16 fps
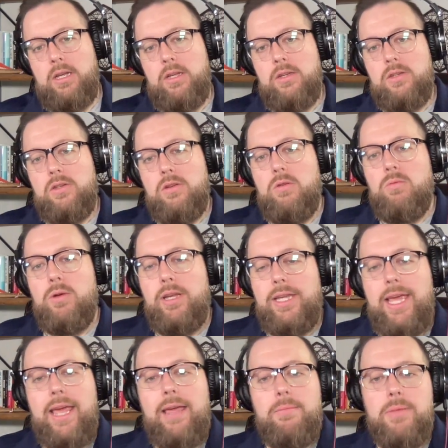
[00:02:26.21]
So what
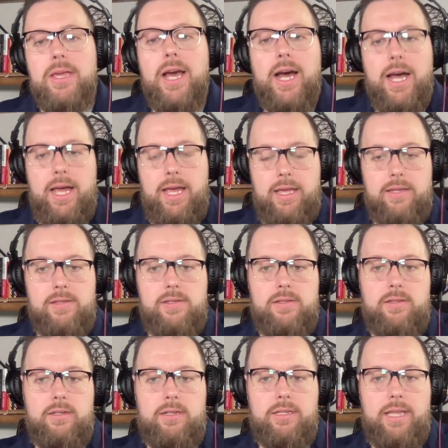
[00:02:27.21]

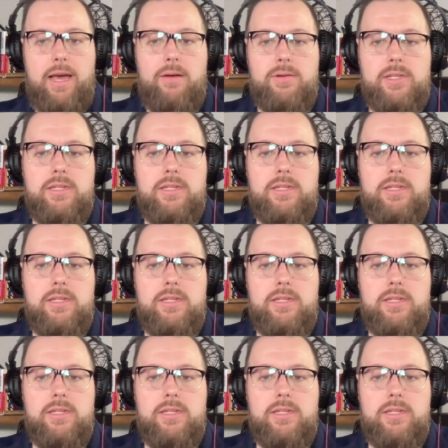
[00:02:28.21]
KPIs allow us